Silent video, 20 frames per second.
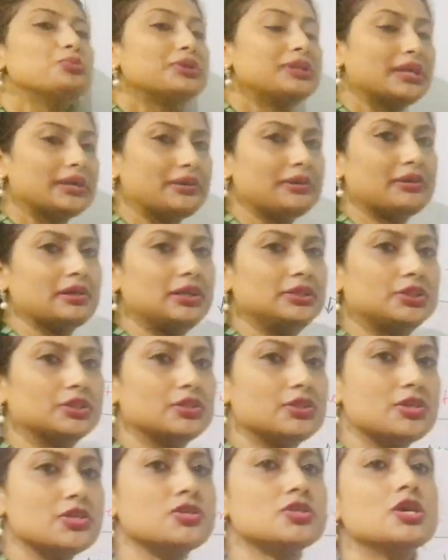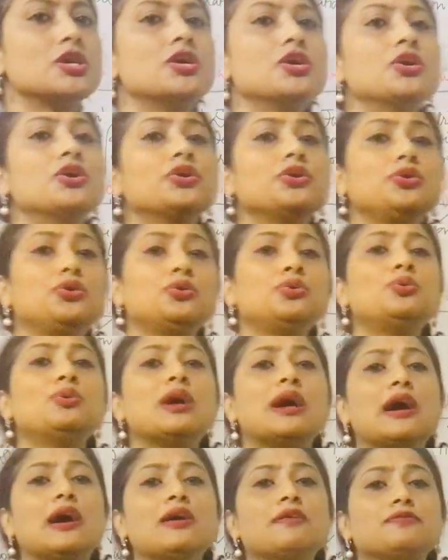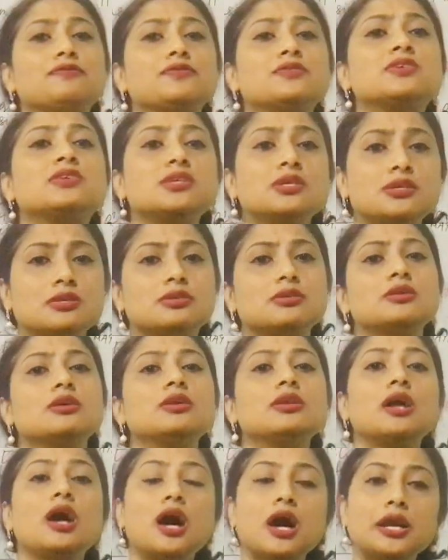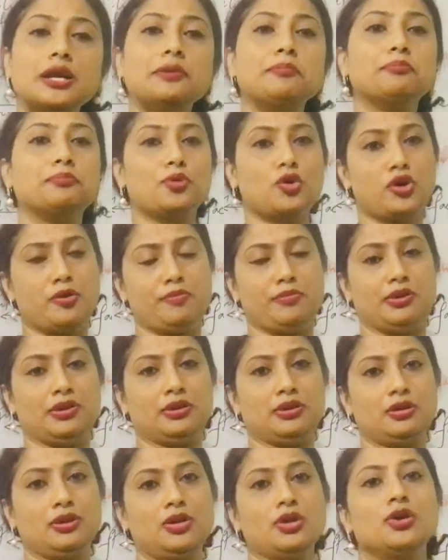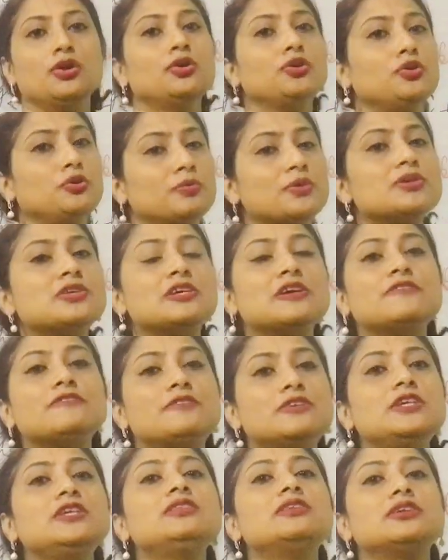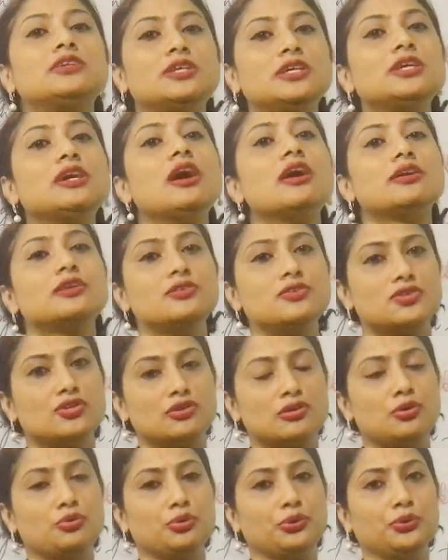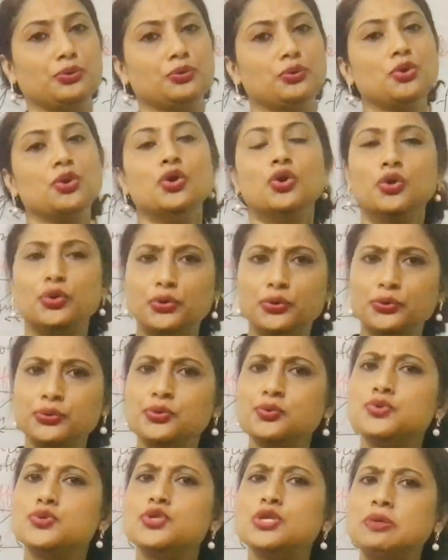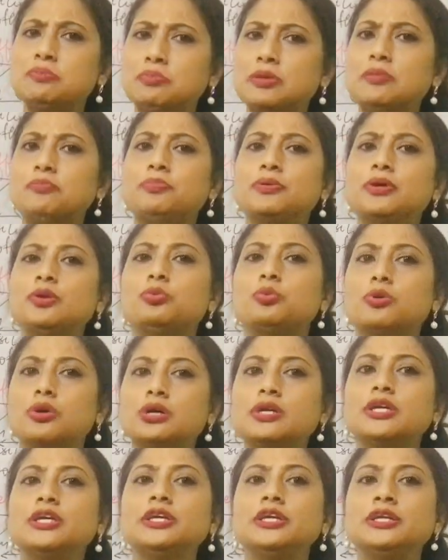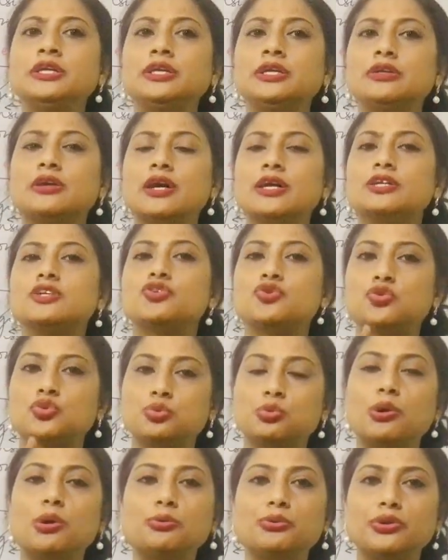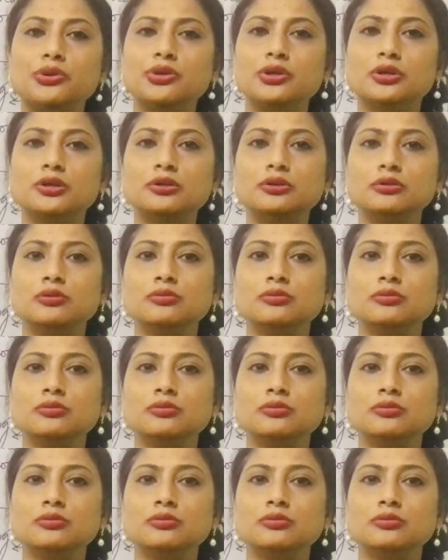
with agriculture is you have seasonal unemployment. You must have seen the tea gardens around you. Do you see people working in tea gardens throughout the year?